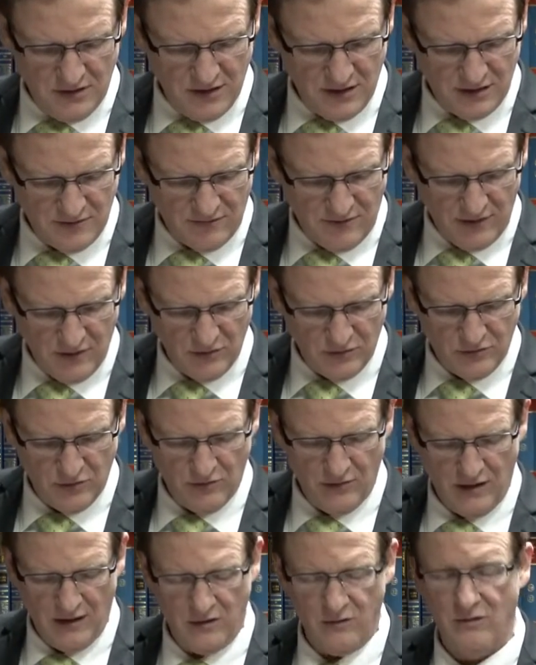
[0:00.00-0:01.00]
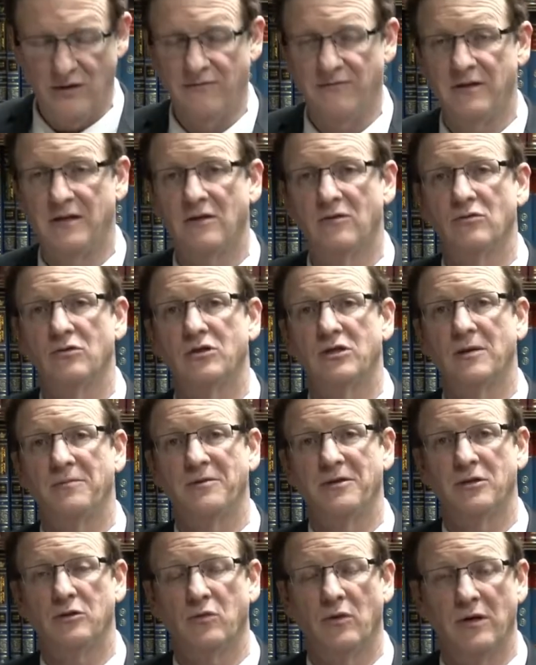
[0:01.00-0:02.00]
That's followed Torah law, Leviticus
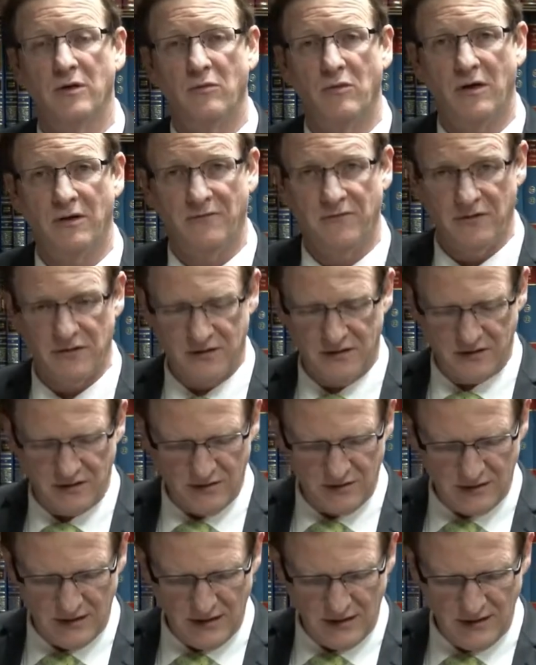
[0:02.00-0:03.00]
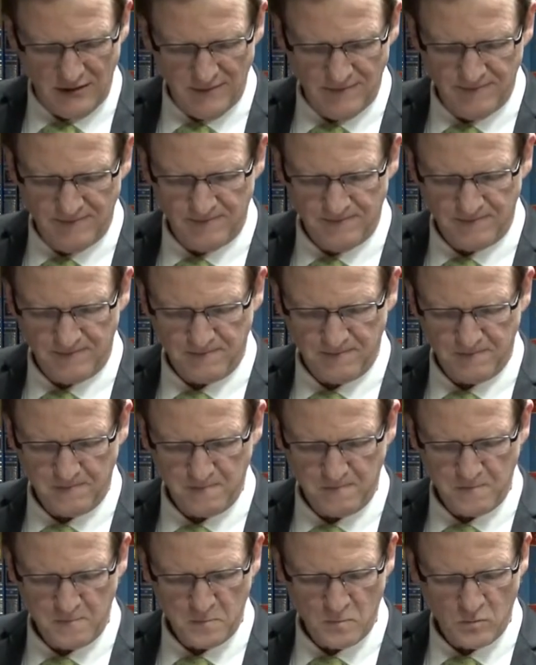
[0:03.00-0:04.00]
chapter 21, verse 13.
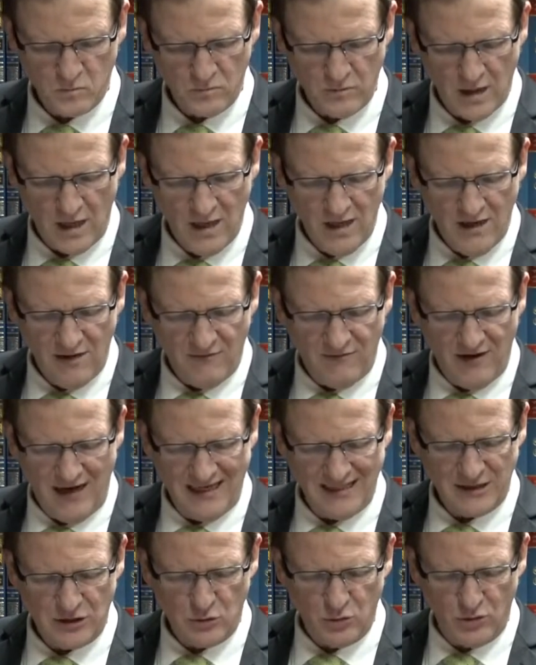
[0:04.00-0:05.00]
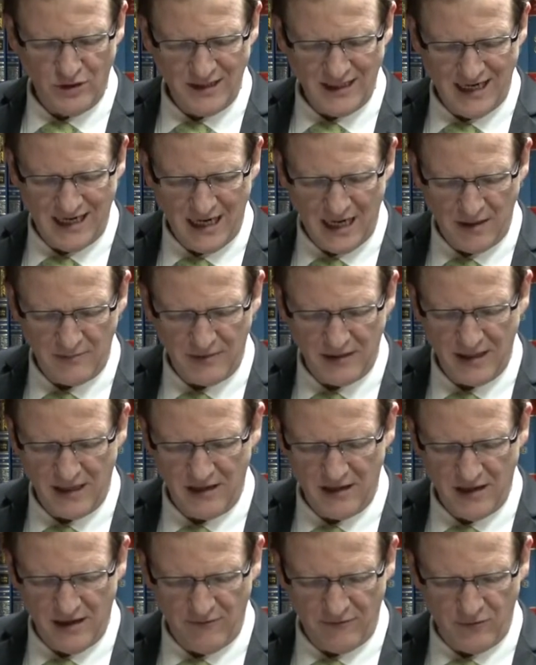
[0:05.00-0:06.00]
Vasurin al
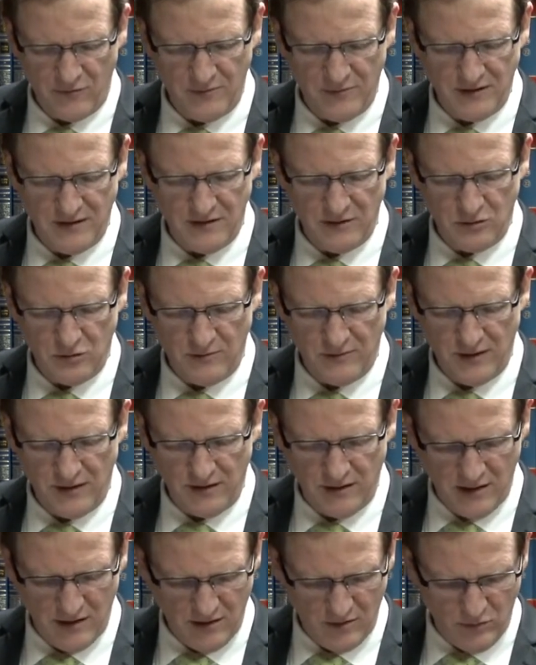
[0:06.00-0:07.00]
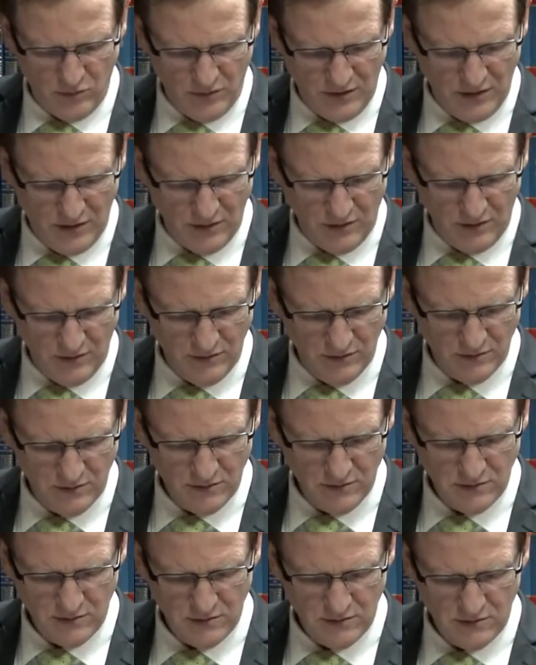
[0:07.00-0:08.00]
almanah, they are forbidden to marry a widow.
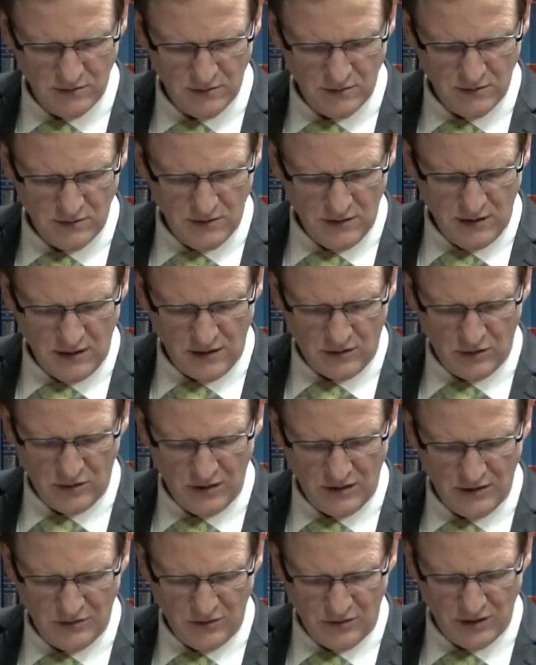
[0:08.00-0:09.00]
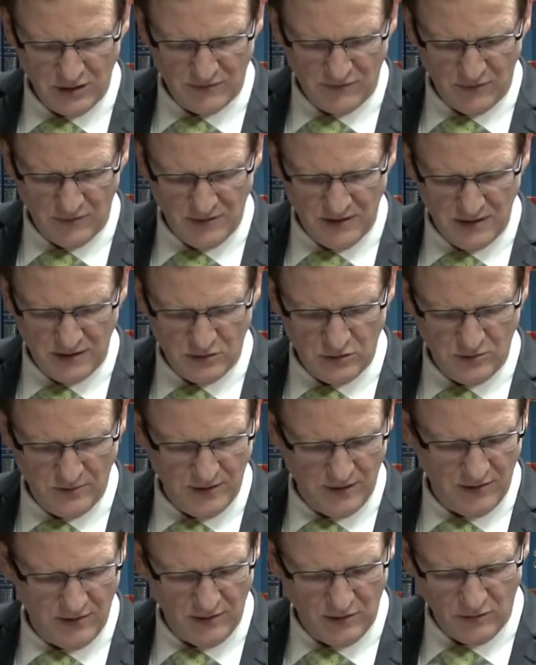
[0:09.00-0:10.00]
The Kohen Gadol is forbidden to
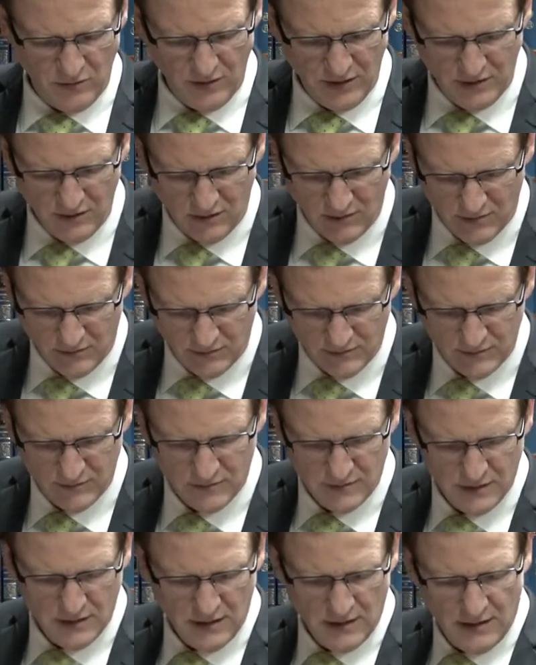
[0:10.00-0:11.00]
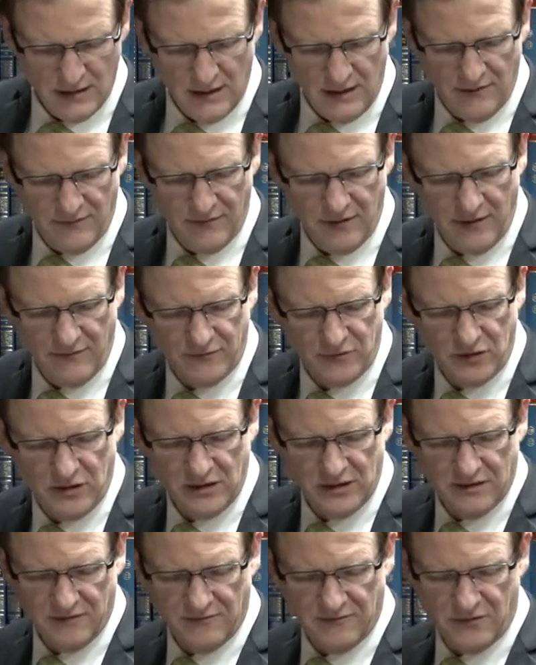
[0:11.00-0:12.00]
marry a widow, even if she
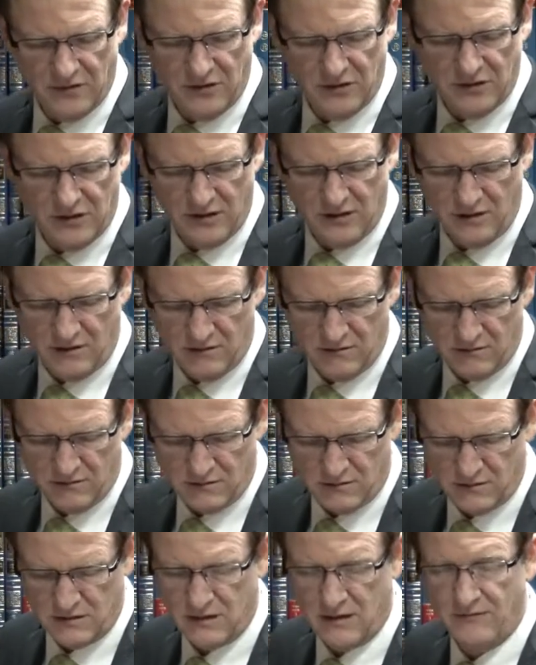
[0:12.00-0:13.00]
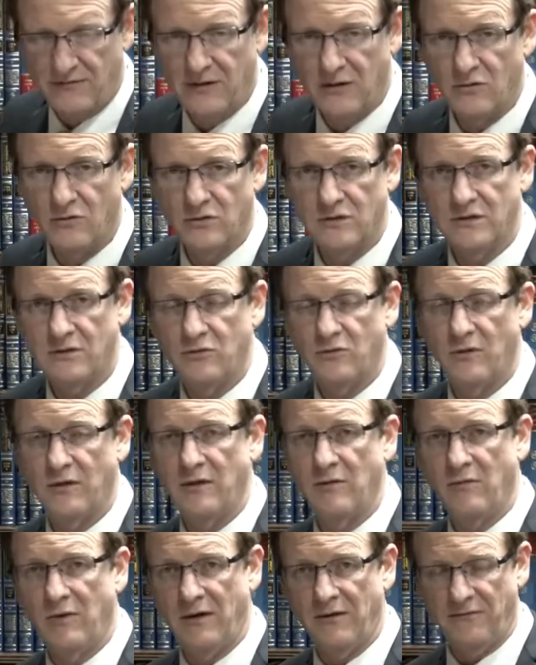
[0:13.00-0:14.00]
is a virgin. Leviticus
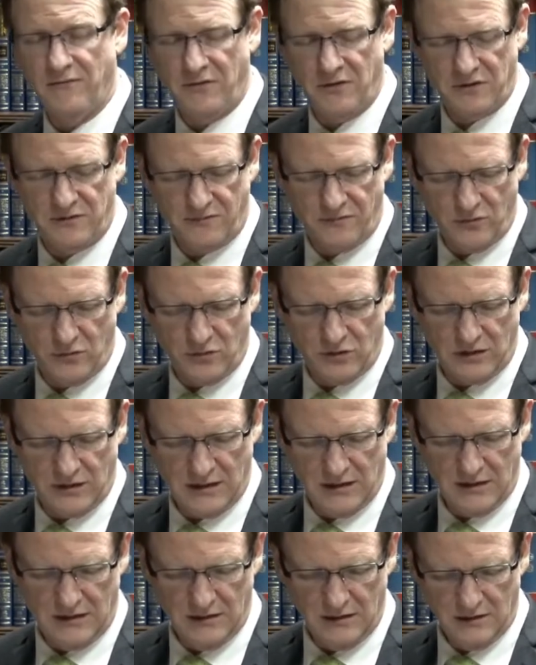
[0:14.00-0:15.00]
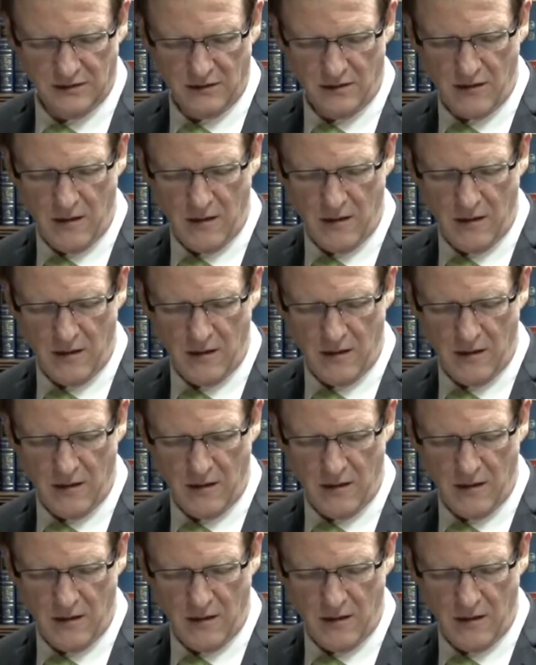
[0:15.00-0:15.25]
21, verse 14.